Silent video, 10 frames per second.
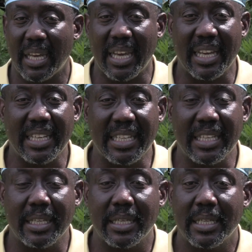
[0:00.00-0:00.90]

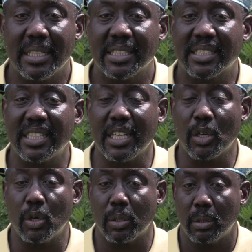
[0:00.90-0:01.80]
any
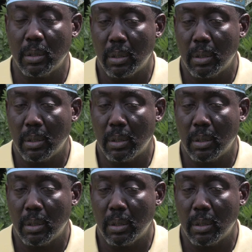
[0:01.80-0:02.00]
single